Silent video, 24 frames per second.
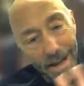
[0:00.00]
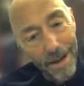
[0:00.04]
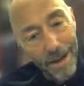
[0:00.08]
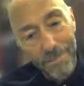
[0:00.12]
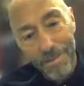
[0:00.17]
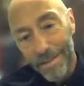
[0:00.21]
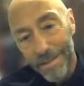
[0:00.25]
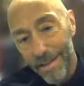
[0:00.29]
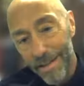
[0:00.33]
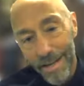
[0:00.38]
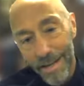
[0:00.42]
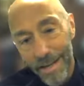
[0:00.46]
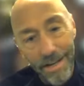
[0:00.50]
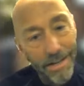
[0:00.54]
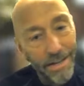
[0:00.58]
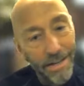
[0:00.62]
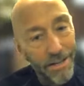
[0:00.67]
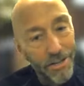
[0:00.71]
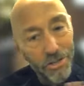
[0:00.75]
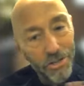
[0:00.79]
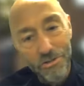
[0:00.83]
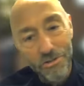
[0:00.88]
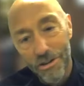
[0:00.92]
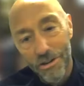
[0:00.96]
complicated
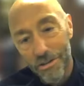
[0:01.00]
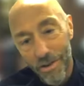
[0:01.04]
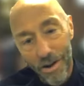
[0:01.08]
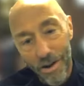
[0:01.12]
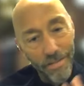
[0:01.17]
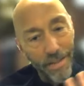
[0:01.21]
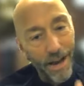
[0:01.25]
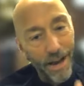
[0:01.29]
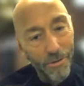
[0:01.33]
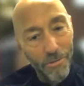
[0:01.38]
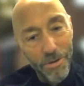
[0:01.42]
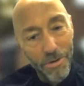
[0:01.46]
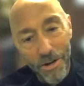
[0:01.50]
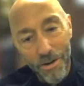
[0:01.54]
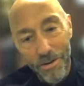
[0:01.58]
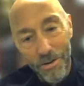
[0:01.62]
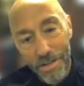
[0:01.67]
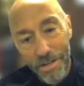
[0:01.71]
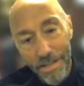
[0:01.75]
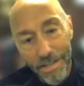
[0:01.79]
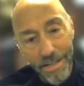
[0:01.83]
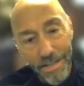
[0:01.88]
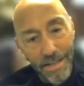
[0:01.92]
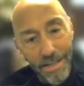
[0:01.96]
history of all that. We don't
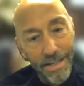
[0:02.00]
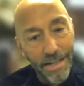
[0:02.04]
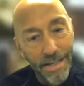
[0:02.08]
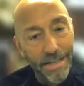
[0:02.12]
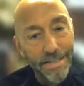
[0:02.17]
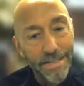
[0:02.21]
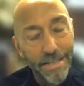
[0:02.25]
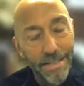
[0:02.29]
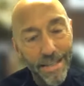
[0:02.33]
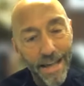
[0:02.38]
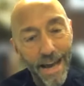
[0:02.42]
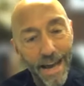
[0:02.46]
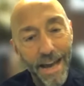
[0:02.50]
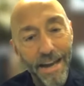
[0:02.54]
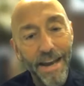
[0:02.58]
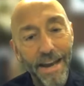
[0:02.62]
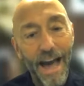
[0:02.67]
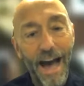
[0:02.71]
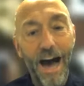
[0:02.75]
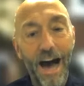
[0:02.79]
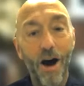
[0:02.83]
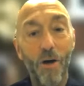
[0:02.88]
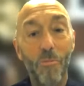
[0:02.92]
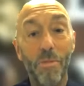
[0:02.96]
need to get into that
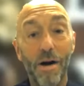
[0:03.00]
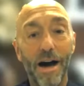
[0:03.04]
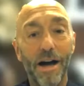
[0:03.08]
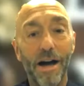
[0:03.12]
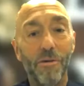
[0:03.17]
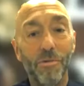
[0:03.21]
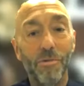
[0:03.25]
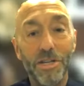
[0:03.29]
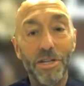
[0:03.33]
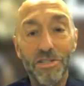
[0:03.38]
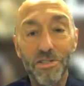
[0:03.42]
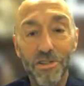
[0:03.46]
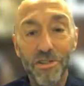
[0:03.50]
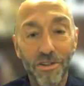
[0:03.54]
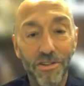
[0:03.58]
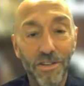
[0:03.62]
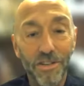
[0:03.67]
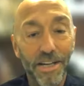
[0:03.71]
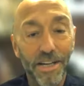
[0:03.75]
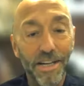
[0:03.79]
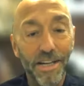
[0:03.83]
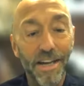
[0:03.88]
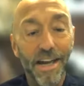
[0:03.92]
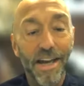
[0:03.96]
now, but we
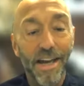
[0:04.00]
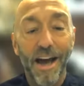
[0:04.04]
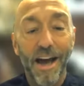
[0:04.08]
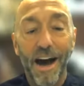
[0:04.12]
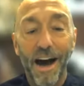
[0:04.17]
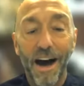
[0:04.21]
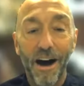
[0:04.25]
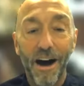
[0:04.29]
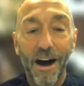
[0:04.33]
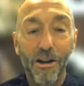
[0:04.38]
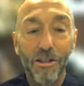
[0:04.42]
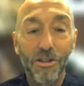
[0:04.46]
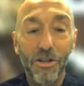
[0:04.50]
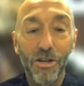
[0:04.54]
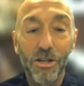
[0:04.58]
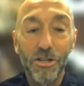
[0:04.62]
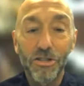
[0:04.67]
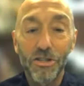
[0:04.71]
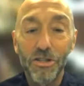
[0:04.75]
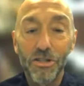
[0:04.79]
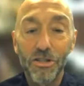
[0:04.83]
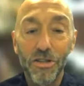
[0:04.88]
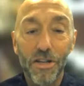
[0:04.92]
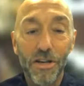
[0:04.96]
certainly
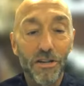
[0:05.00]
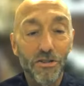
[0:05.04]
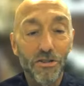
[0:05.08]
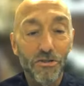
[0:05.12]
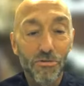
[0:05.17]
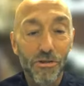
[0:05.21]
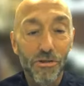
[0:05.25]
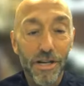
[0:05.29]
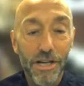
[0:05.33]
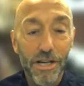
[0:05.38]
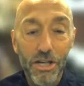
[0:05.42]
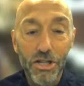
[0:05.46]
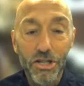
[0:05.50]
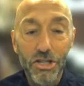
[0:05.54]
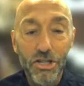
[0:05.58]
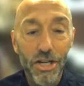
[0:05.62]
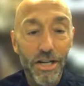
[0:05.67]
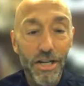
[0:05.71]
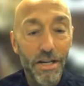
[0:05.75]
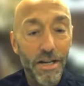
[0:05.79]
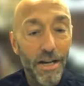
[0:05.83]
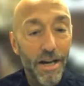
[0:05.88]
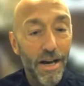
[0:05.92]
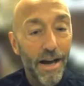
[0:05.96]
look to the
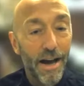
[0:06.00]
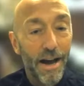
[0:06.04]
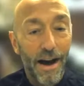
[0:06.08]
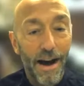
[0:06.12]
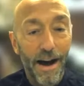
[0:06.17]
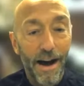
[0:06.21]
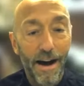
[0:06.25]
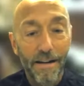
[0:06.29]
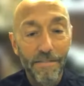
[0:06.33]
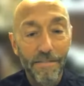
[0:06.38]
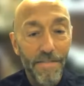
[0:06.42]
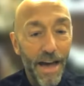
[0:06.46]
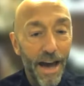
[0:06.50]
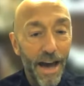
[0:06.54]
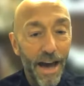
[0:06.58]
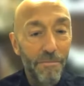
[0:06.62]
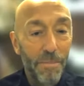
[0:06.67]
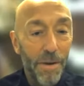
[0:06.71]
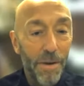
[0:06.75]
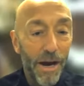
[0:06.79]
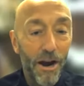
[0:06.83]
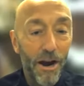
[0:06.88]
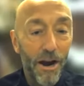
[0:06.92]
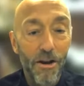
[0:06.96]
tradition of
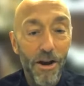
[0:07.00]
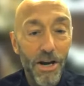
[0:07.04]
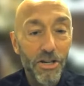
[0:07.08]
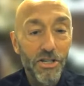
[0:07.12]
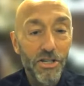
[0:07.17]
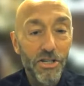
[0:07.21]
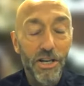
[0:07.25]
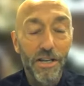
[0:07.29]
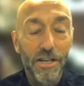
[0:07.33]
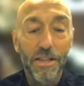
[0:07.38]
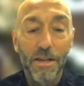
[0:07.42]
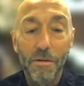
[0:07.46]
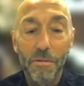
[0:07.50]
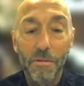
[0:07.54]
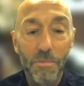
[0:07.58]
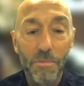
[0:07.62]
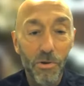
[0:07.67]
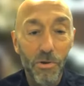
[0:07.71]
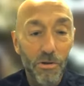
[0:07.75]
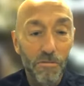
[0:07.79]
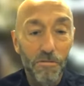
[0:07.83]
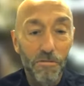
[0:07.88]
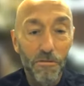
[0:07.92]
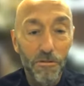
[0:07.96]
that parish and that
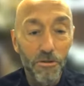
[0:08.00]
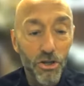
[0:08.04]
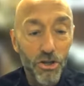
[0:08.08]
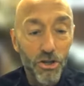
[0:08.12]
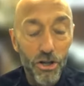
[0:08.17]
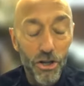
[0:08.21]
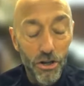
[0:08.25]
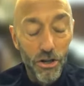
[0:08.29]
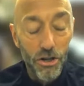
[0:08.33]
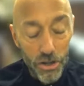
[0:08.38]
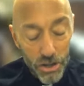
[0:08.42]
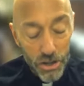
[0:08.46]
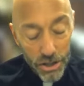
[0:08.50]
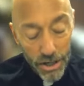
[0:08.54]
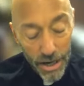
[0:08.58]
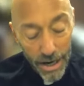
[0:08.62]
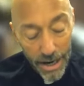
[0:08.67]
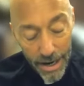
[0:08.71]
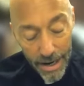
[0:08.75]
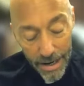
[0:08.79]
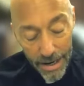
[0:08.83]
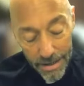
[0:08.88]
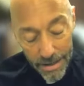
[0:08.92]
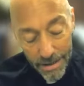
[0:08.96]
beautiful church
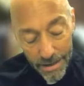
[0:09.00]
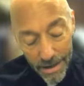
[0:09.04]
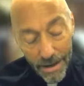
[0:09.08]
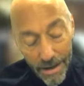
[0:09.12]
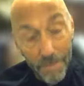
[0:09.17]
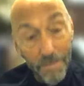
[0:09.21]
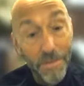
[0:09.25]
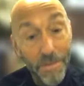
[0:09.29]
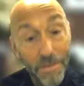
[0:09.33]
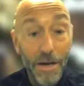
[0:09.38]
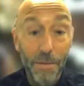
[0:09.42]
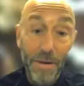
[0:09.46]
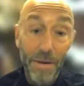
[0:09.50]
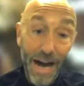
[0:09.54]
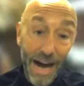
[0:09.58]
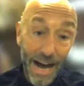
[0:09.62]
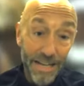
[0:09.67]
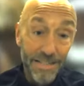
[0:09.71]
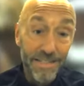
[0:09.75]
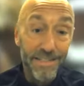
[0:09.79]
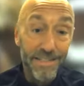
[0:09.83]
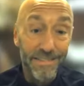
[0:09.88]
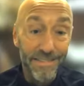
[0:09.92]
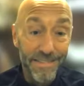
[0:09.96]
and the
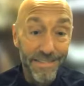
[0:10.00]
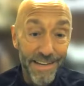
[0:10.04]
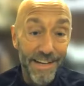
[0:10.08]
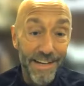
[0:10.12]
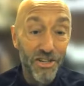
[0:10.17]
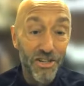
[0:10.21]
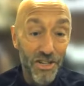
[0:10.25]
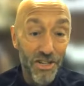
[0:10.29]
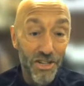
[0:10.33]
Apostle St.